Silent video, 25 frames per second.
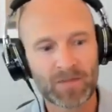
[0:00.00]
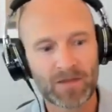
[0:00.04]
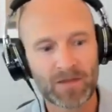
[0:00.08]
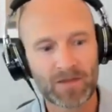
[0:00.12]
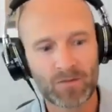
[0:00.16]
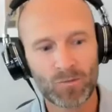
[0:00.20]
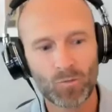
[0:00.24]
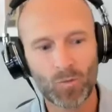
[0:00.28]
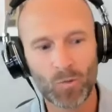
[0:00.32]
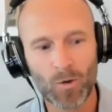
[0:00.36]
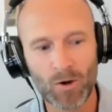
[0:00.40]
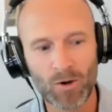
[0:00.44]

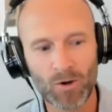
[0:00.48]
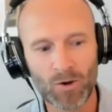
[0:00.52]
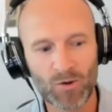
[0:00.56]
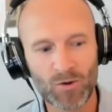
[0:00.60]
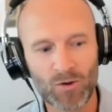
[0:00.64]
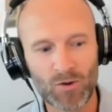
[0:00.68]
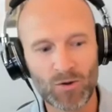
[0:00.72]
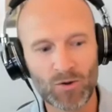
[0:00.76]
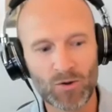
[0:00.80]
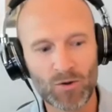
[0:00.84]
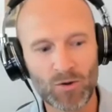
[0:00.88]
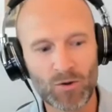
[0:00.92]
Where
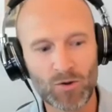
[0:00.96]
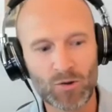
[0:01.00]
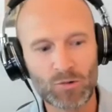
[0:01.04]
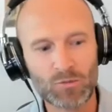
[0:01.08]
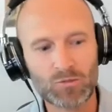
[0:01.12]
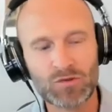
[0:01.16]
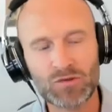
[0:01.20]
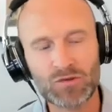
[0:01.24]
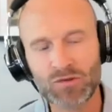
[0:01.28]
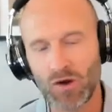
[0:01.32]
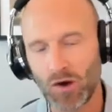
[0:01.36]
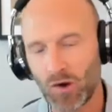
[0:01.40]

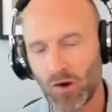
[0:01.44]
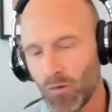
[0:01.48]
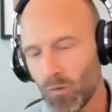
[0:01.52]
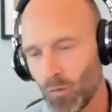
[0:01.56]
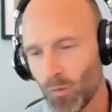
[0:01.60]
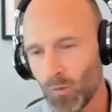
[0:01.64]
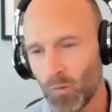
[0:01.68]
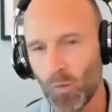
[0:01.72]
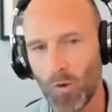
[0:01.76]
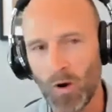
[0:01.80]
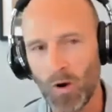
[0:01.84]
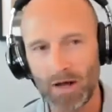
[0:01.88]
you don't
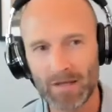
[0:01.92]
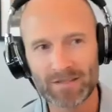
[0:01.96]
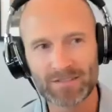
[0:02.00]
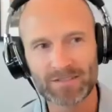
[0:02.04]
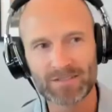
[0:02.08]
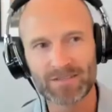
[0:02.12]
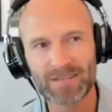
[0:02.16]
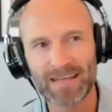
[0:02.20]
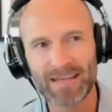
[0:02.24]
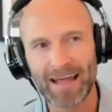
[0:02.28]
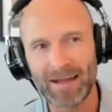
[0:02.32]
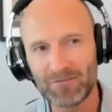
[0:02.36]

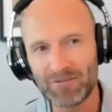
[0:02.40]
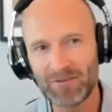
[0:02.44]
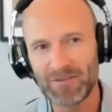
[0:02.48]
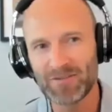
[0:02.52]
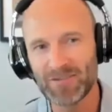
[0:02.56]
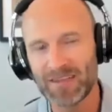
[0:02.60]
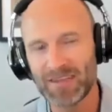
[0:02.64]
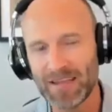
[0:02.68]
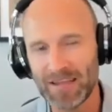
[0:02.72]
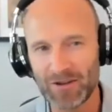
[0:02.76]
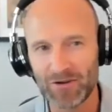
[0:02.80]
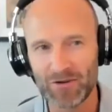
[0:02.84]
want,
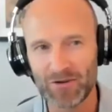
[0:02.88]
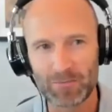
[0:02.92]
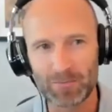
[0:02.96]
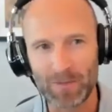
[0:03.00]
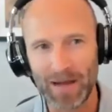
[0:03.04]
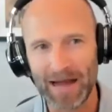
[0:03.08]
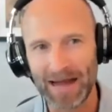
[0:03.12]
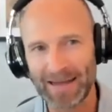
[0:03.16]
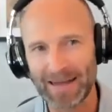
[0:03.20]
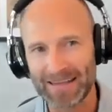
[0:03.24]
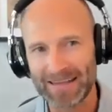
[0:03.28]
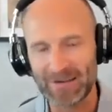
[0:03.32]
everything in your
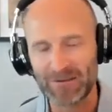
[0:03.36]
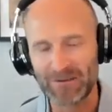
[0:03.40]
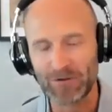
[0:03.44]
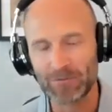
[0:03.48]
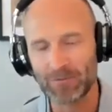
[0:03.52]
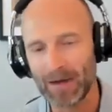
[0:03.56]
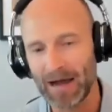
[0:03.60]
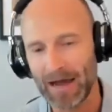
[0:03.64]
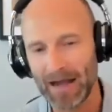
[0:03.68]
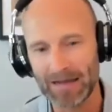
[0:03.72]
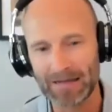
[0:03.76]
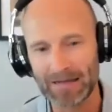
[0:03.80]
body and your
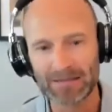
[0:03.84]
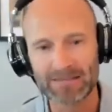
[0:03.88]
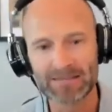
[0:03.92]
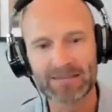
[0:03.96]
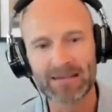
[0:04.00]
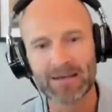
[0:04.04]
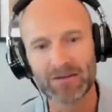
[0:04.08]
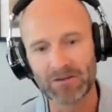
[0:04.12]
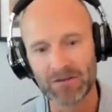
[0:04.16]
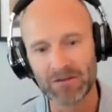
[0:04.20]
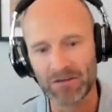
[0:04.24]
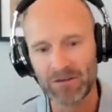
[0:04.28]
mind is
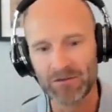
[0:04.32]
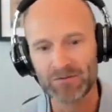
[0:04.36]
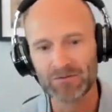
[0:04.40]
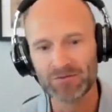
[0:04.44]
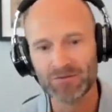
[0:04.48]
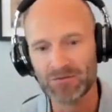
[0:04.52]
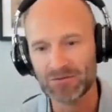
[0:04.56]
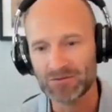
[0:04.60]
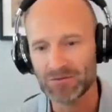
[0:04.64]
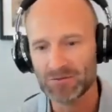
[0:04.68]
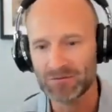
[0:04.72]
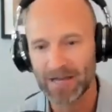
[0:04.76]
telling you,
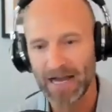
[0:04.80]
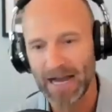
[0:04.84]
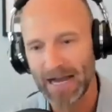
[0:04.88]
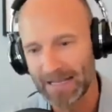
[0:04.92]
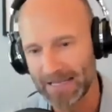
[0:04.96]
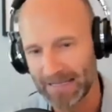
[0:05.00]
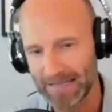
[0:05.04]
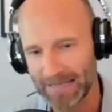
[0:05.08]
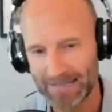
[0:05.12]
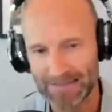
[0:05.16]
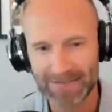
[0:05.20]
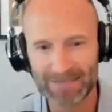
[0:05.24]
do
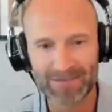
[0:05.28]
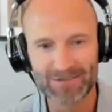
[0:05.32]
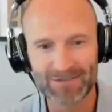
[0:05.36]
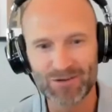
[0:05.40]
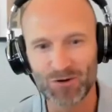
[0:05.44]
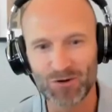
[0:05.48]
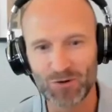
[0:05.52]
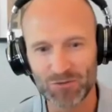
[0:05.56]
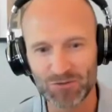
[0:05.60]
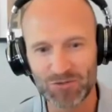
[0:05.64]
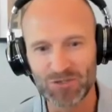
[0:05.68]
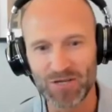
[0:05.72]
not get in this
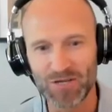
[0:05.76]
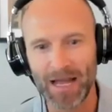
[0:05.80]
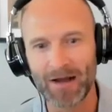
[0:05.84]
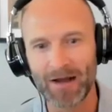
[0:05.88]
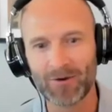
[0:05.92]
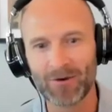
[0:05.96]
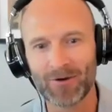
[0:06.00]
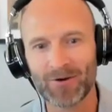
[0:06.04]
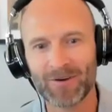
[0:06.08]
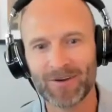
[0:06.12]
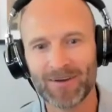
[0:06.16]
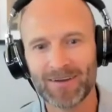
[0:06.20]
cold
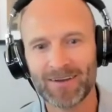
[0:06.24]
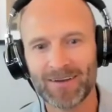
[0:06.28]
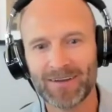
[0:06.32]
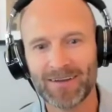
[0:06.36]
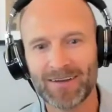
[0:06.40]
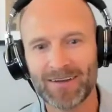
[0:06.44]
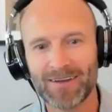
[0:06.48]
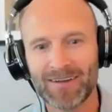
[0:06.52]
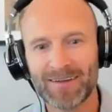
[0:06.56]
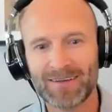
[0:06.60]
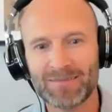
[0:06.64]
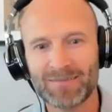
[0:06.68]
shower.
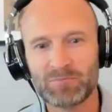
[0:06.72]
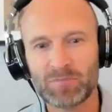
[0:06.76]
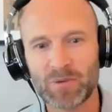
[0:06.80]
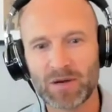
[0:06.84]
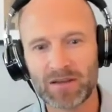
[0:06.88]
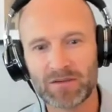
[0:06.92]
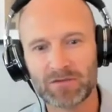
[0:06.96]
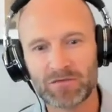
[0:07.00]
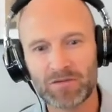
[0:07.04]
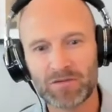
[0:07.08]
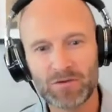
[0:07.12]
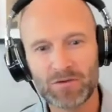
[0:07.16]

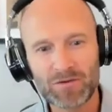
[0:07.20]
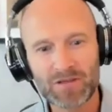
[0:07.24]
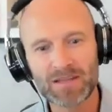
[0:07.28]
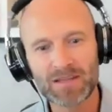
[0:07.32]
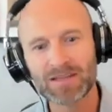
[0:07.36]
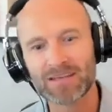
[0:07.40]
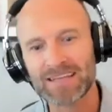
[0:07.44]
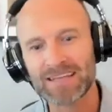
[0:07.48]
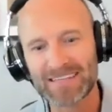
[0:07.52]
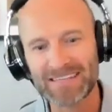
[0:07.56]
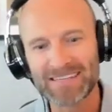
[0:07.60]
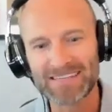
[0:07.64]
But if you
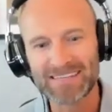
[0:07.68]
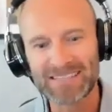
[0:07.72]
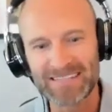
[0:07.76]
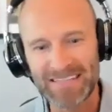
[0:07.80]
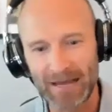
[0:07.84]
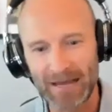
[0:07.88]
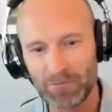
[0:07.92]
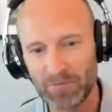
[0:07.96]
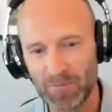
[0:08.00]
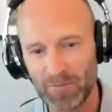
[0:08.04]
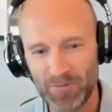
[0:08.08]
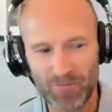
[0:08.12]
can
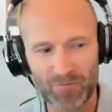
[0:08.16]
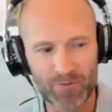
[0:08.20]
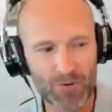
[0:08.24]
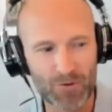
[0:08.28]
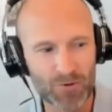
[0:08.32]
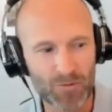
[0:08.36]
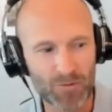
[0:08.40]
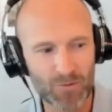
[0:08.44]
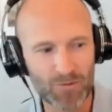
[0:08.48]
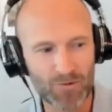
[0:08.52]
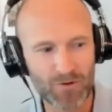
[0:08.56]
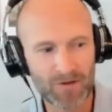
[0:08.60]
step
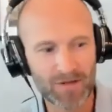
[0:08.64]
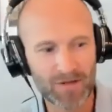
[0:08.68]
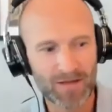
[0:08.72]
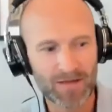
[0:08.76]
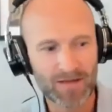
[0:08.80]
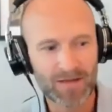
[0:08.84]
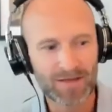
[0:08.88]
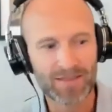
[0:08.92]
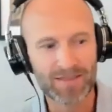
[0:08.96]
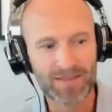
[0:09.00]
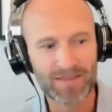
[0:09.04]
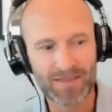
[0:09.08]
through
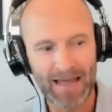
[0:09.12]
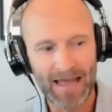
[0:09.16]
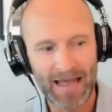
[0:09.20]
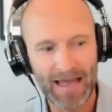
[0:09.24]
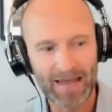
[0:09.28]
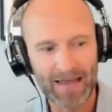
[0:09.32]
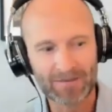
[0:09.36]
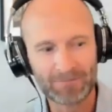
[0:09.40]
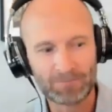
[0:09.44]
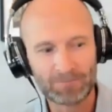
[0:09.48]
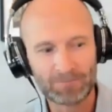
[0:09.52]
that